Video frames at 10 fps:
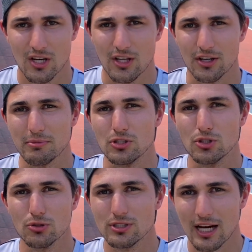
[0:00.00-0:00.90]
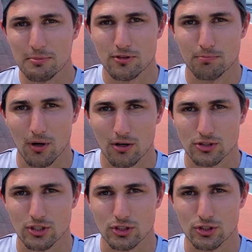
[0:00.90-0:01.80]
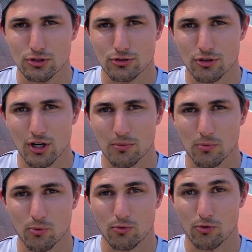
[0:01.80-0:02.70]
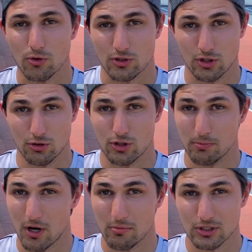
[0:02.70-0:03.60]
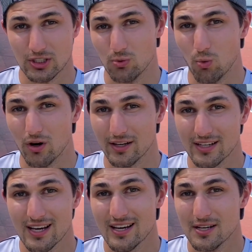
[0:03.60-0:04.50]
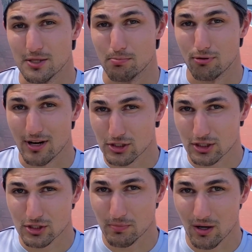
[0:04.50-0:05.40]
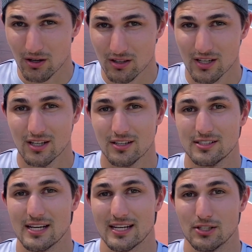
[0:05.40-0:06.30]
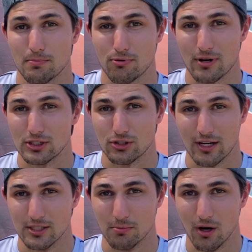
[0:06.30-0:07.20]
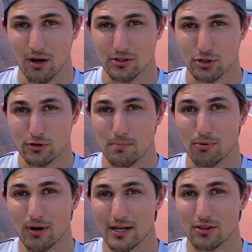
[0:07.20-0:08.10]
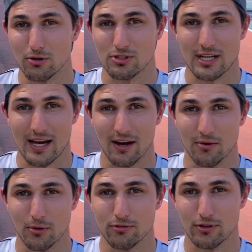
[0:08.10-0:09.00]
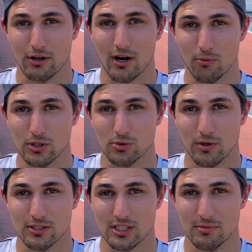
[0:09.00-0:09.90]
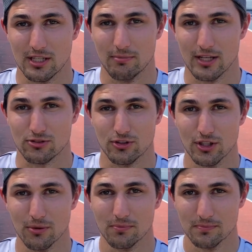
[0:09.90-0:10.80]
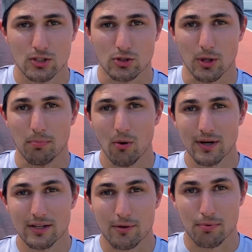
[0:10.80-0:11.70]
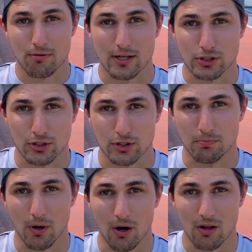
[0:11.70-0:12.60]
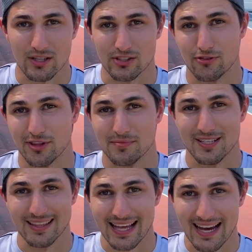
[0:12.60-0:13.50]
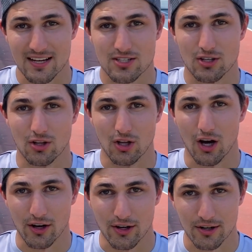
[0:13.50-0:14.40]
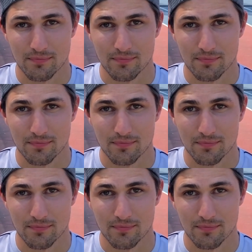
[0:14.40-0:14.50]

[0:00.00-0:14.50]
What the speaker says: There are gonna be two types of balls you're gonna choose from to use in your ball machine. One is a pressureless ball. The second is a pressurized ball. So if we break those down, we'll figure out which one's gonna be the best for you. So the point of a pressureless ball is for them to last longer.